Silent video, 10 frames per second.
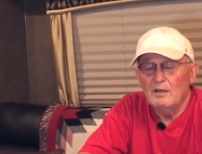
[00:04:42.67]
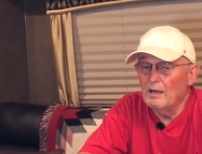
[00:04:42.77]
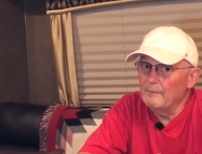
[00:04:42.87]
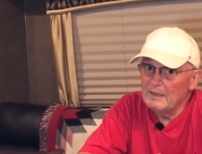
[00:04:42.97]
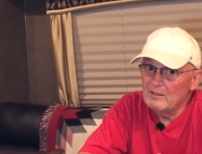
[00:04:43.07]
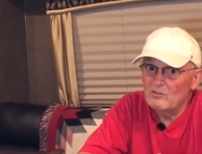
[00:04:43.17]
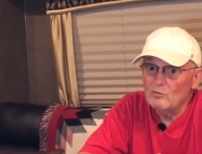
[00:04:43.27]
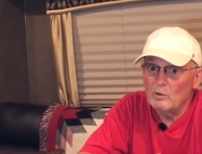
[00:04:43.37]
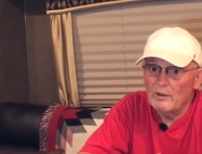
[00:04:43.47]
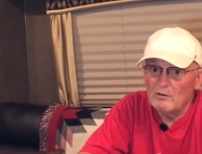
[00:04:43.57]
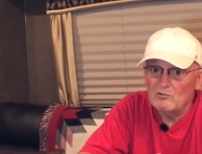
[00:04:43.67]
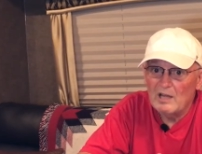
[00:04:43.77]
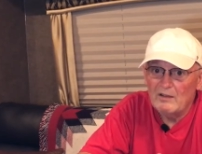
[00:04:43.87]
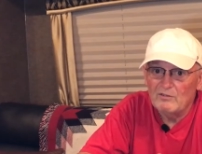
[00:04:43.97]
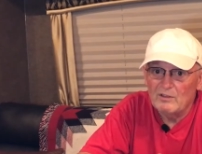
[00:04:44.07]
Um, and this is one of those
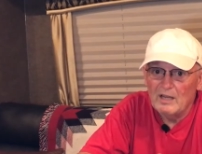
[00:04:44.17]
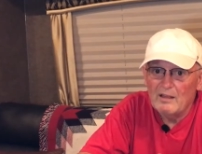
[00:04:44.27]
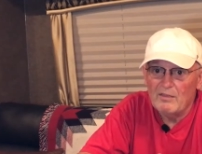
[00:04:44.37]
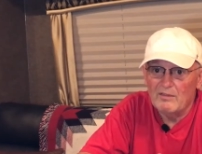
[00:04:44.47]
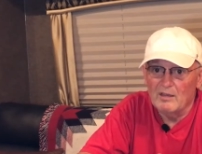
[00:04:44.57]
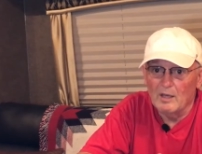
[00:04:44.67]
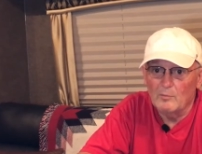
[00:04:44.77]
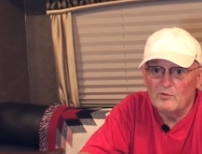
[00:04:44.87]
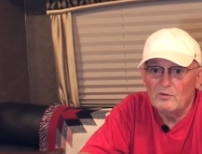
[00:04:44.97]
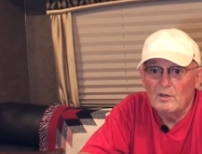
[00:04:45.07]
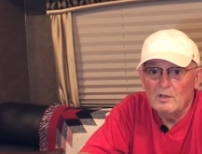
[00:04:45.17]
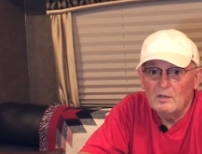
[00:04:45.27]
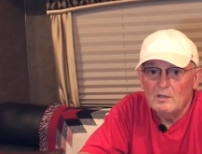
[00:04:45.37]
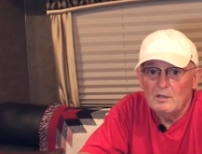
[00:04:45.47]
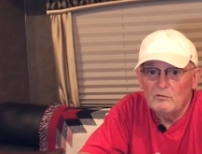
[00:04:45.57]
life and death tips.
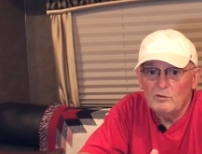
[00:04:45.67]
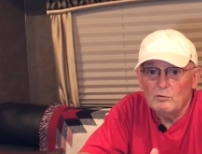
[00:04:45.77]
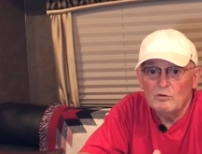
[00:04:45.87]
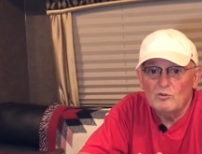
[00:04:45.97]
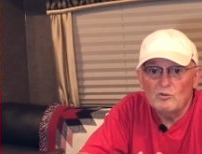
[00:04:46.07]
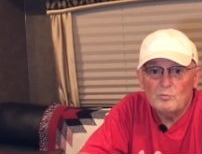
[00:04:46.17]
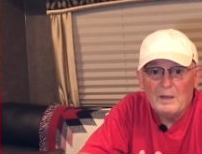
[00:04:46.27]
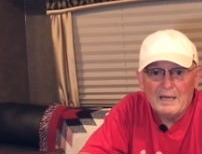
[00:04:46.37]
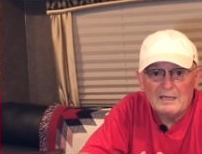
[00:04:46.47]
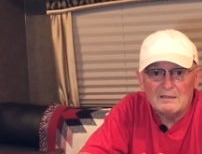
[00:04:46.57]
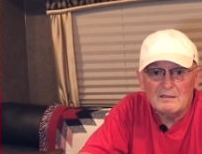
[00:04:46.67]
If you inspect